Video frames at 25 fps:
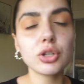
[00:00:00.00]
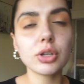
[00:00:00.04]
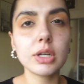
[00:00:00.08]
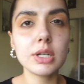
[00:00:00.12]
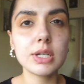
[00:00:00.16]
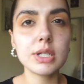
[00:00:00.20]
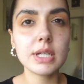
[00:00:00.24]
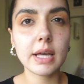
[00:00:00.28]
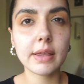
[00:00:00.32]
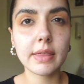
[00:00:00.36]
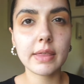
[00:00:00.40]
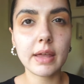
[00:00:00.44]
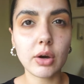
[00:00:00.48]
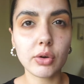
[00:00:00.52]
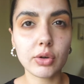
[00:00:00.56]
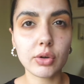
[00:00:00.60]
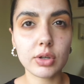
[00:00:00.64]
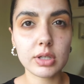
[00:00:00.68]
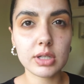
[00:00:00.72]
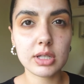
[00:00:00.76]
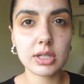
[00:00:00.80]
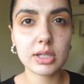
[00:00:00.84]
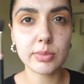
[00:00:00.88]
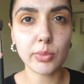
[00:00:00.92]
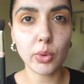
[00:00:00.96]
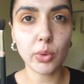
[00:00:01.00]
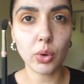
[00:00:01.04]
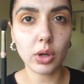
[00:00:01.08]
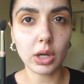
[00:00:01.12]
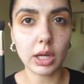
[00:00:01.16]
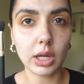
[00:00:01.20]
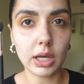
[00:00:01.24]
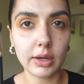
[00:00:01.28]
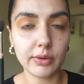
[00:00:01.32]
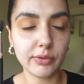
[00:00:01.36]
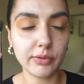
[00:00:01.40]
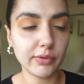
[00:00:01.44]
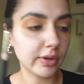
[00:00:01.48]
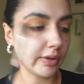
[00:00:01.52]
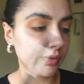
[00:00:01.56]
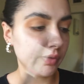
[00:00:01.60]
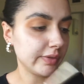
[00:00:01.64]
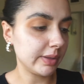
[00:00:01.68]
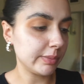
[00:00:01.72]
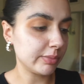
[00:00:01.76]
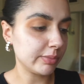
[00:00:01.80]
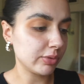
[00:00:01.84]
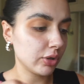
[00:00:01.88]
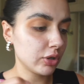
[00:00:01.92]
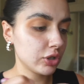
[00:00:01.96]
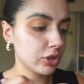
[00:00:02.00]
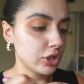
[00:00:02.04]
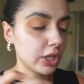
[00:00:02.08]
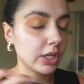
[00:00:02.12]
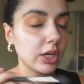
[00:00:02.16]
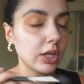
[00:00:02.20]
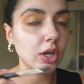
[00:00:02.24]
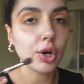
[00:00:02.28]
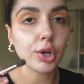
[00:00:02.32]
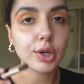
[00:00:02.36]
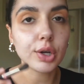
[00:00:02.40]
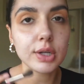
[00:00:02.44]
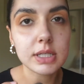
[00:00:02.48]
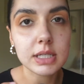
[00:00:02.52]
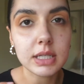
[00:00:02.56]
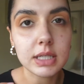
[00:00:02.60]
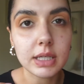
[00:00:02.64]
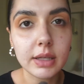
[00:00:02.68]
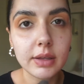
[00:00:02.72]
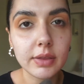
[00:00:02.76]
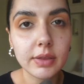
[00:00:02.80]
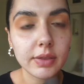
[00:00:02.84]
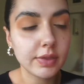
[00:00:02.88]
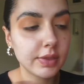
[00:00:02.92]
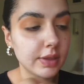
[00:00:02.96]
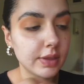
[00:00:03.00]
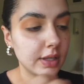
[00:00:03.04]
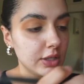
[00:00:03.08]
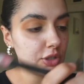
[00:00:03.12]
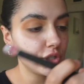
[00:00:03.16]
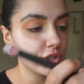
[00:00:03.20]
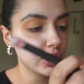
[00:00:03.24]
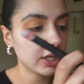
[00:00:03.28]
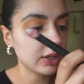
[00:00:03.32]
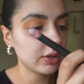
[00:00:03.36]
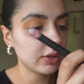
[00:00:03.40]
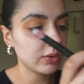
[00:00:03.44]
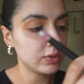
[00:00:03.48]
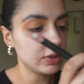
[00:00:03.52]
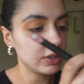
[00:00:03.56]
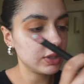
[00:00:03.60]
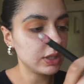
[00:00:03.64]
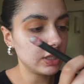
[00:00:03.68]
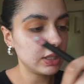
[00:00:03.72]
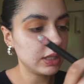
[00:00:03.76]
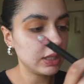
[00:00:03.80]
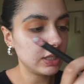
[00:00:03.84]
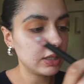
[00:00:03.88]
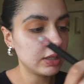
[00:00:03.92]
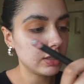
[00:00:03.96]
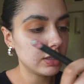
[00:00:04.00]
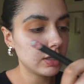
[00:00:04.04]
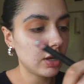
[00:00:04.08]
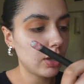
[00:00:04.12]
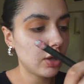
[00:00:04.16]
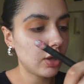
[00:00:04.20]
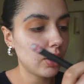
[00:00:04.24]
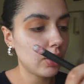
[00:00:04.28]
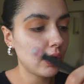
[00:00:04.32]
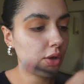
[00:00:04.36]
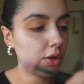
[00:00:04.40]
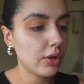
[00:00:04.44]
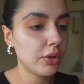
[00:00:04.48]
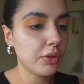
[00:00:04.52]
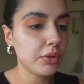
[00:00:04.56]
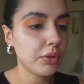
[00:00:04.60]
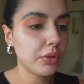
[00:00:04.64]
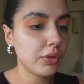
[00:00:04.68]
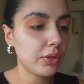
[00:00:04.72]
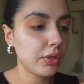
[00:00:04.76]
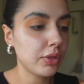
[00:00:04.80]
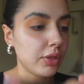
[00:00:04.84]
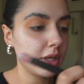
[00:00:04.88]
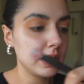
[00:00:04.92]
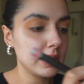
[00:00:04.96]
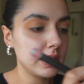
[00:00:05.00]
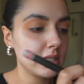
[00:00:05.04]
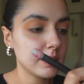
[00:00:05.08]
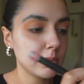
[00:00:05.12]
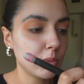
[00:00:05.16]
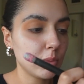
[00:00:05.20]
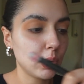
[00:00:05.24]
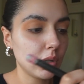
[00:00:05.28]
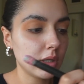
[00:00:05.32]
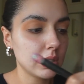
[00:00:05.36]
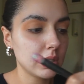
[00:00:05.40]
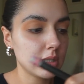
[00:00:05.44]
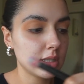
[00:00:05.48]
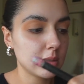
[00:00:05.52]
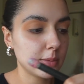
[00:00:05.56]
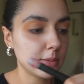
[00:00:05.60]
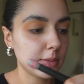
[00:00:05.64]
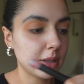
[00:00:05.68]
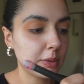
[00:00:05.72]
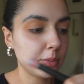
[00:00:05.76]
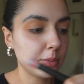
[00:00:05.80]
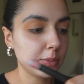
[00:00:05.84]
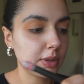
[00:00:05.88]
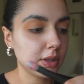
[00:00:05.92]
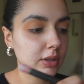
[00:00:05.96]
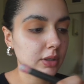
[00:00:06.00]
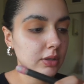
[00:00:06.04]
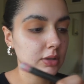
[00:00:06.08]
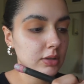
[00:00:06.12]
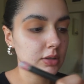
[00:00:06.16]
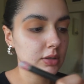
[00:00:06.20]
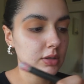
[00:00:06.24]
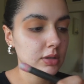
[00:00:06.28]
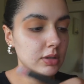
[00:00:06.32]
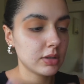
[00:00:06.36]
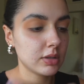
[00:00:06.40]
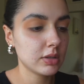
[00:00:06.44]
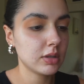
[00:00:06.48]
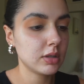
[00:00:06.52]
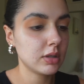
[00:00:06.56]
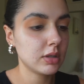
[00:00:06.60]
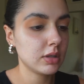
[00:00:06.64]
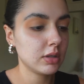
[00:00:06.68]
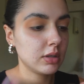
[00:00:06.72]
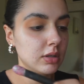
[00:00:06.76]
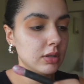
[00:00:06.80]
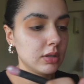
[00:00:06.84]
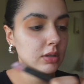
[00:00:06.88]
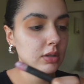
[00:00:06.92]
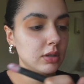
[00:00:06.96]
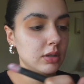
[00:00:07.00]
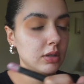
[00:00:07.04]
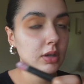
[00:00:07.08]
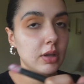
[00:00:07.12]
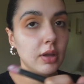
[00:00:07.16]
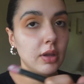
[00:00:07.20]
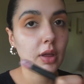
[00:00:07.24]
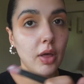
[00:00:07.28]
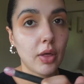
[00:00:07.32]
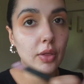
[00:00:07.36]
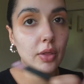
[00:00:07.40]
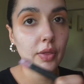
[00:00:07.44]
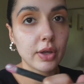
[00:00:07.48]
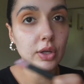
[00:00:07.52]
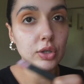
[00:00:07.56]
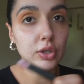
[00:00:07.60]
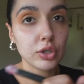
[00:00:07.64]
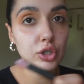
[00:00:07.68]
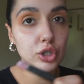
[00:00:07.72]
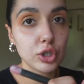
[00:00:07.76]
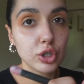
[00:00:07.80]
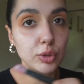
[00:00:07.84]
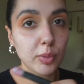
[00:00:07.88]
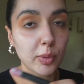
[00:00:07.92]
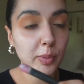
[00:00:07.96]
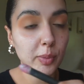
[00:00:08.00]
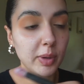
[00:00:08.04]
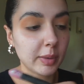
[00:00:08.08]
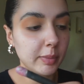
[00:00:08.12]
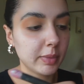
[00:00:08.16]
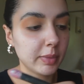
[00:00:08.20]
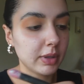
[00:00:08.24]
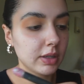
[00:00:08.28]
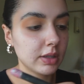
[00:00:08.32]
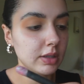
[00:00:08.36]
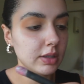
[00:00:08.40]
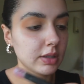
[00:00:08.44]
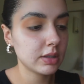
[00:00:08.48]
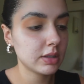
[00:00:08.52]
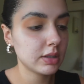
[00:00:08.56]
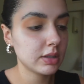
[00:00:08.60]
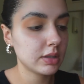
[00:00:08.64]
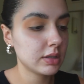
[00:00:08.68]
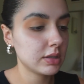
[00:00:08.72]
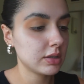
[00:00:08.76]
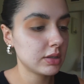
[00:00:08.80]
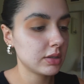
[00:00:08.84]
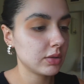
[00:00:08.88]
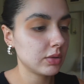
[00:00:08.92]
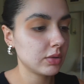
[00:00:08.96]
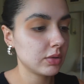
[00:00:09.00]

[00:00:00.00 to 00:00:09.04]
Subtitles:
take that on a smaller fluffy brush, and honestly these shadows you need the smallest amount because they are super pigmented, so